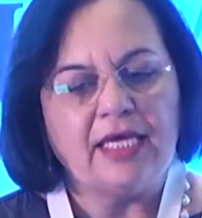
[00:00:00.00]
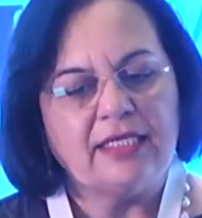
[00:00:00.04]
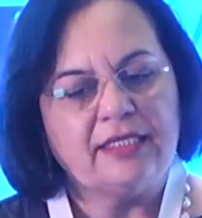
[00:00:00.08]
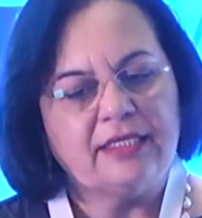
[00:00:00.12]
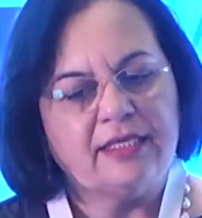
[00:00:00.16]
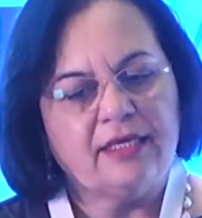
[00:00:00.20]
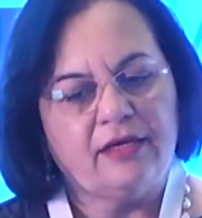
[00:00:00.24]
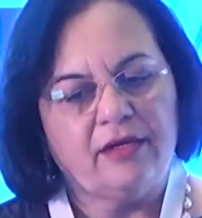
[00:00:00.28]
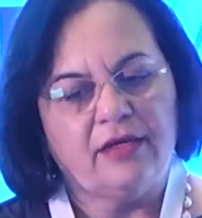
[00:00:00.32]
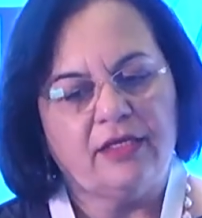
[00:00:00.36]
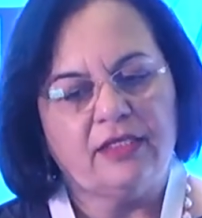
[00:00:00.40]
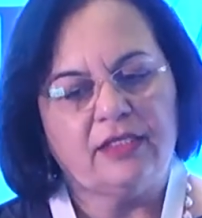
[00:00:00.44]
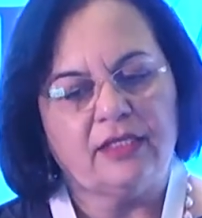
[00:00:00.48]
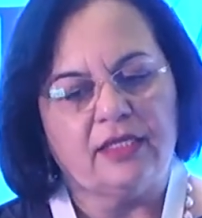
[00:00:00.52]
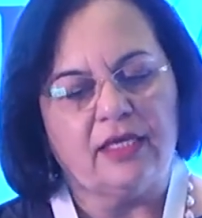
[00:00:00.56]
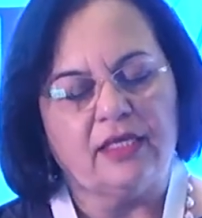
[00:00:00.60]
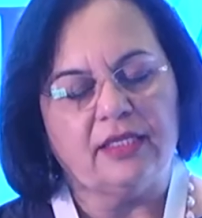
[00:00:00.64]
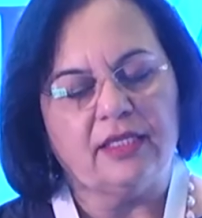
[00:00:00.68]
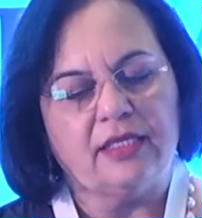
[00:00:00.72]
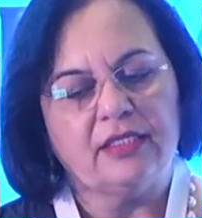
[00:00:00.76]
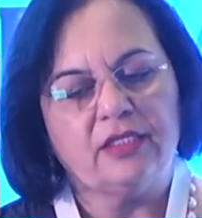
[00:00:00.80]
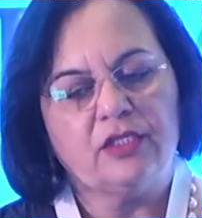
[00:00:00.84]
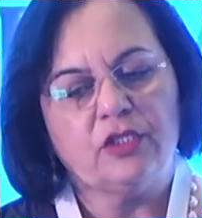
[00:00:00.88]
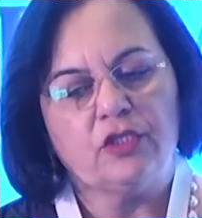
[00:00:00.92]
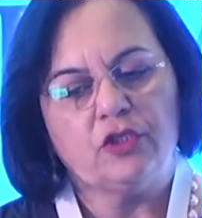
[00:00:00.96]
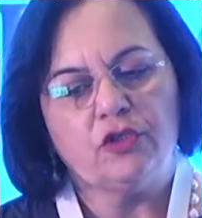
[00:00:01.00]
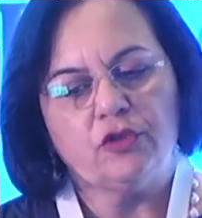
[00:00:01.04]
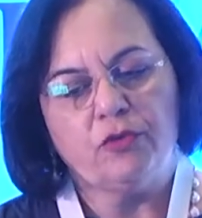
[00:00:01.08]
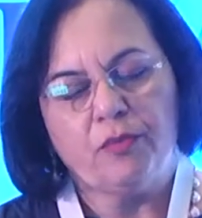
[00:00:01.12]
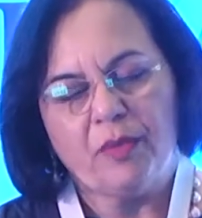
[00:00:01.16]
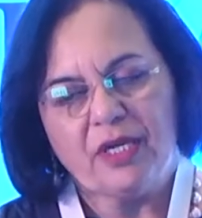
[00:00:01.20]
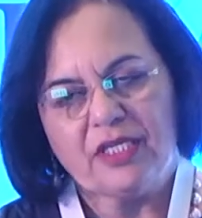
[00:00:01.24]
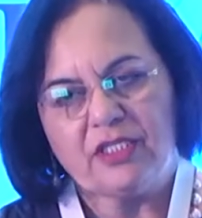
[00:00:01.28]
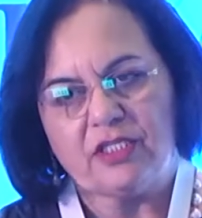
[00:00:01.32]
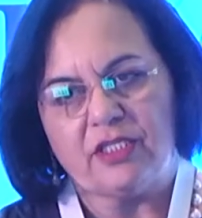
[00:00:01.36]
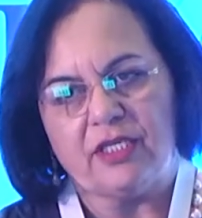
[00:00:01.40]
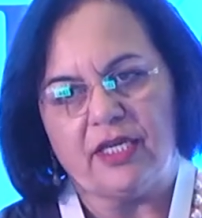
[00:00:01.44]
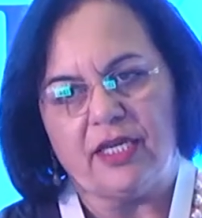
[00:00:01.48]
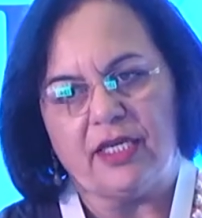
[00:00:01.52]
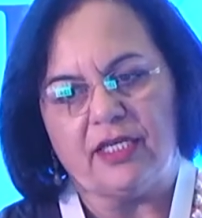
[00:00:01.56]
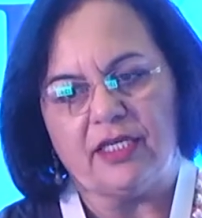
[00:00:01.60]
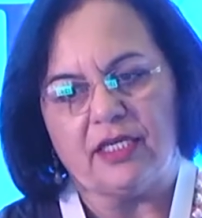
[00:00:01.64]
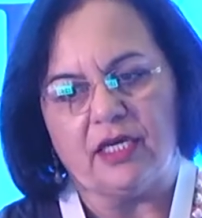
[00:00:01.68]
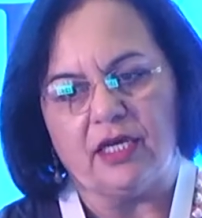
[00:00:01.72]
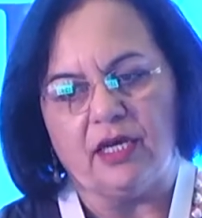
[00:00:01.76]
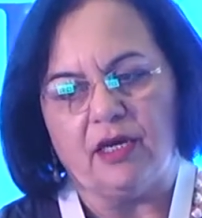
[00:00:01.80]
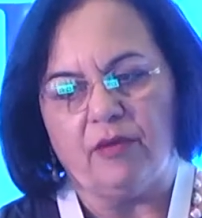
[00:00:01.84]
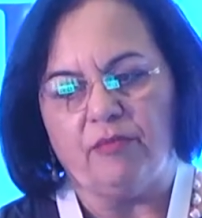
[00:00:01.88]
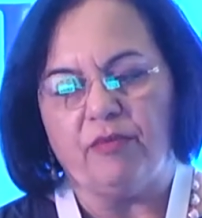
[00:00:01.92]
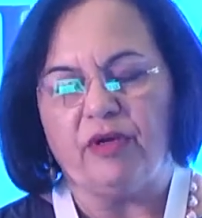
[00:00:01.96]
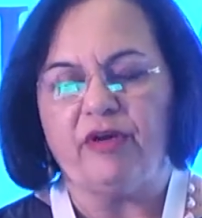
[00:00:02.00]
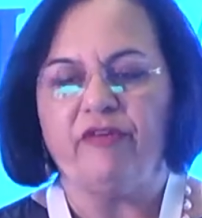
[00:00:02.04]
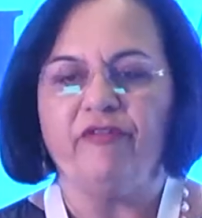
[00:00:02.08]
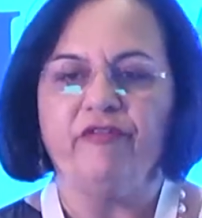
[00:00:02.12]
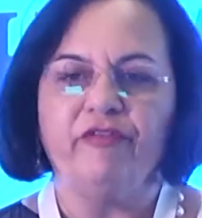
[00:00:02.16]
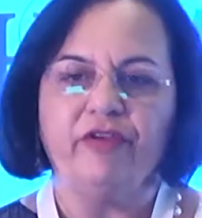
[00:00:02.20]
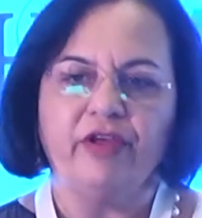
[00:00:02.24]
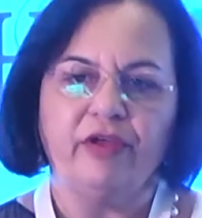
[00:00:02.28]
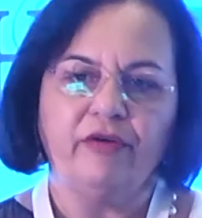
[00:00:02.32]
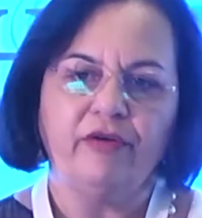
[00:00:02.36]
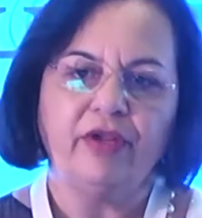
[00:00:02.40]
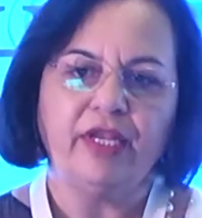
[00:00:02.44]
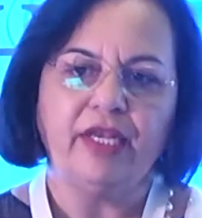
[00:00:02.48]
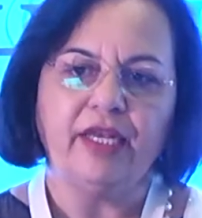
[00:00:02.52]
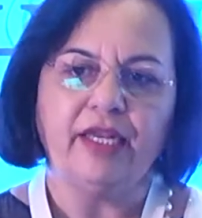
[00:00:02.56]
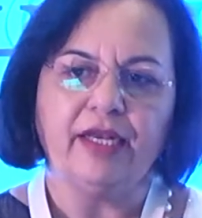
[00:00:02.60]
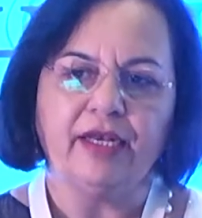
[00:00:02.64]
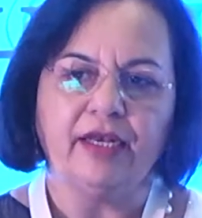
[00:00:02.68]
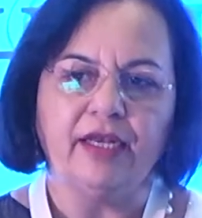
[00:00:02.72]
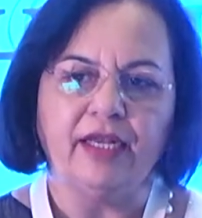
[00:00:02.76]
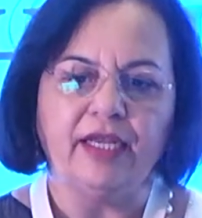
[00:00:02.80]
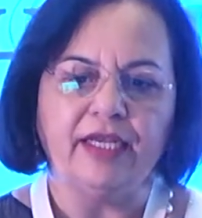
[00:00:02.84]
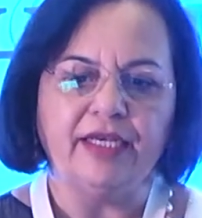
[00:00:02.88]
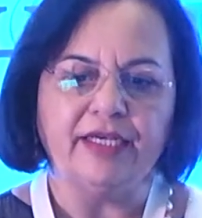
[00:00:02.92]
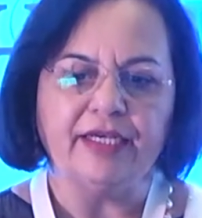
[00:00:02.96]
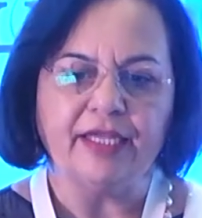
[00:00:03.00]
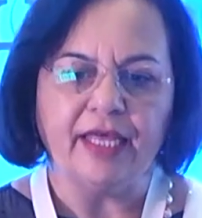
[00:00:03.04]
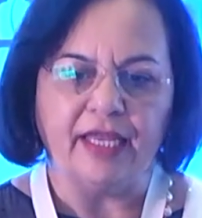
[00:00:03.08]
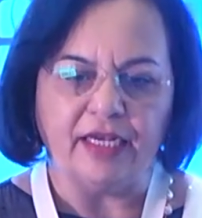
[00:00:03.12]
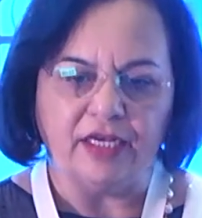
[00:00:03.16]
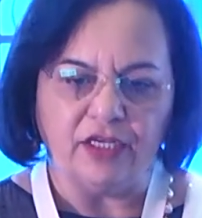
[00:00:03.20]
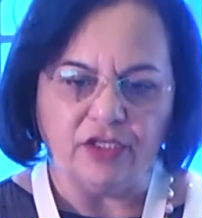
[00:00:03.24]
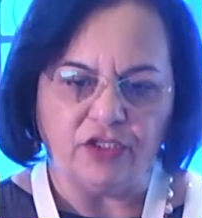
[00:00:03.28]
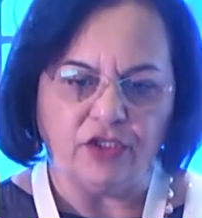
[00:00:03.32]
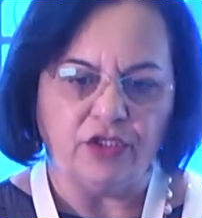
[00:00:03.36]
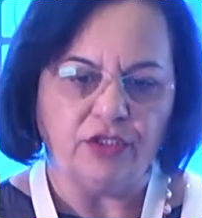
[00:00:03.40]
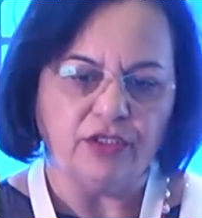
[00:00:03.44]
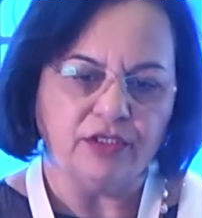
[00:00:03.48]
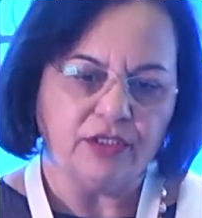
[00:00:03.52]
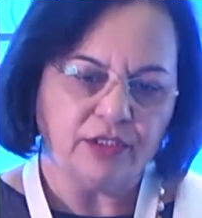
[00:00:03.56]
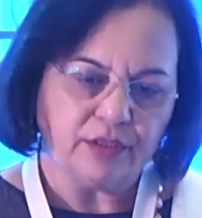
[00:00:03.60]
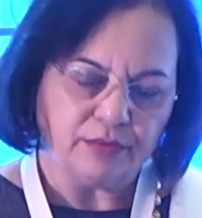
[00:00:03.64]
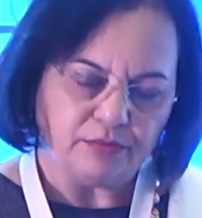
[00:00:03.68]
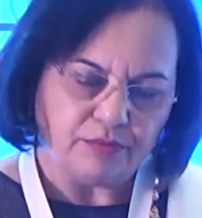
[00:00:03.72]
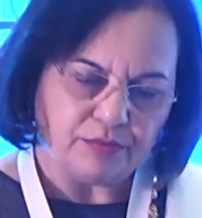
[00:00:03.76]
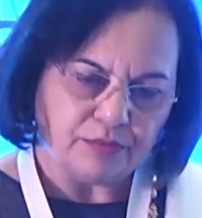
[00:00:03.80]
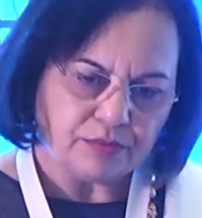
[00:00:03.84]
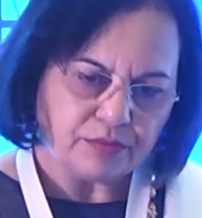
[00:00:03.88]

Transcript: there's too much data but very little intelligence